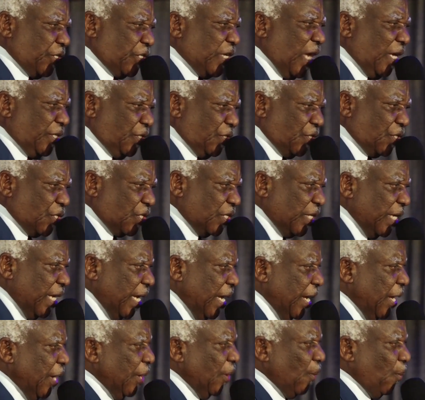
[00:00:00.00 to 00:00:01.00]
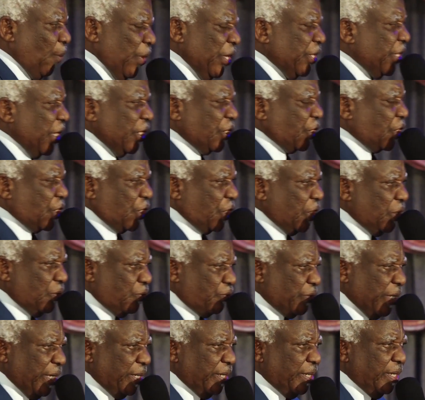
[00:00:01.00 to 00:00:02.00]
sons, we the
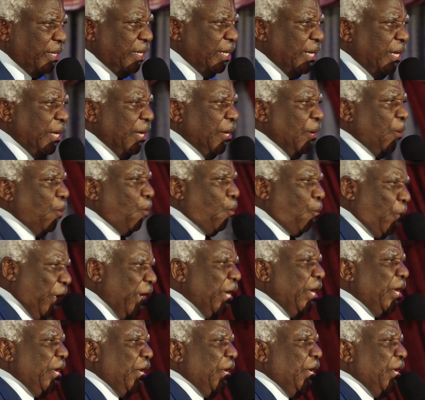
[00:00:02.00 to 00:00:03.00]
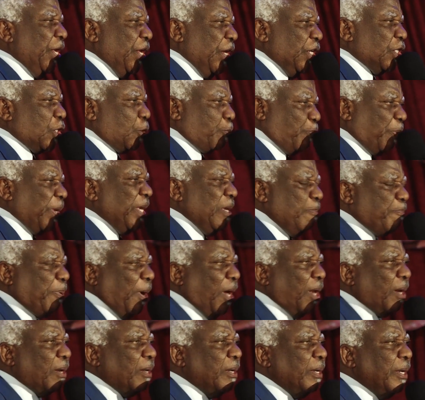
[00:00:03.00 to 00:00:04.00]
children, we his
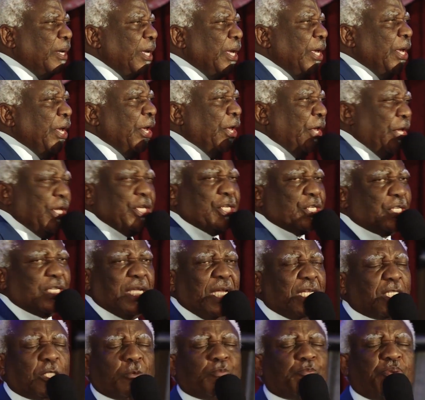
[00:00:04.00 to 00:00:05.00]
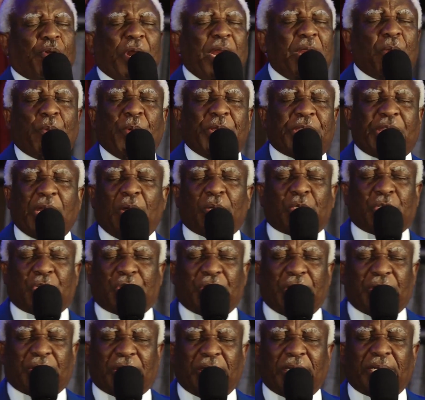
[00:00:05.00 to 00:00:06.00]
people. He says, pray without
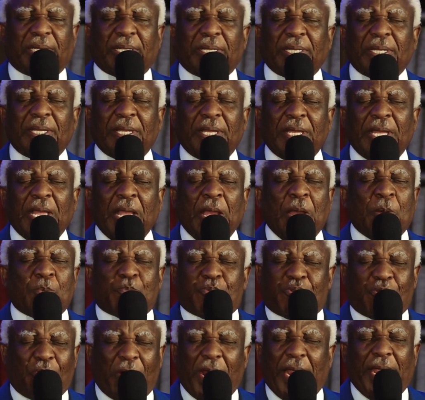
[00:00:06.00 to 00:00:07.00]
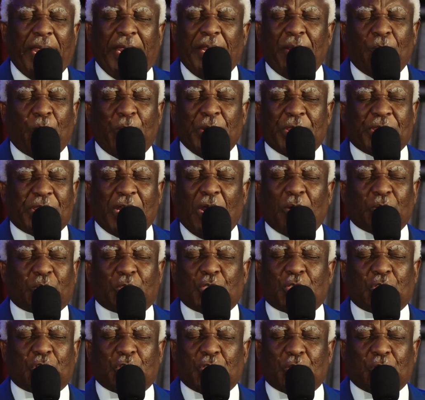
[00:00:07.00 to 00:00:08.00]
ceasing. Pray without
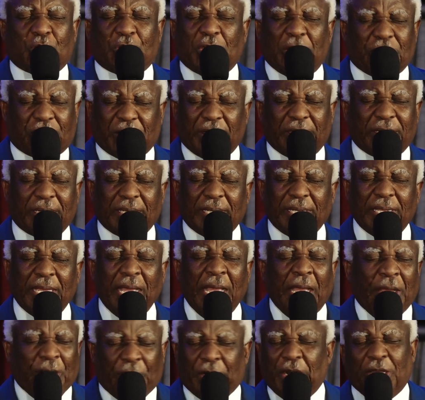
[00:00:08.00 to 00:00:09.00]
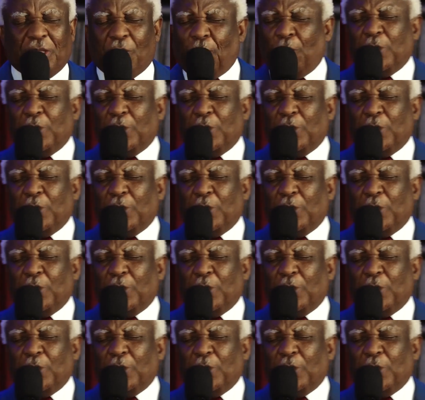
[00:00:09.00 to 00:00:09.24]
ceasing. In other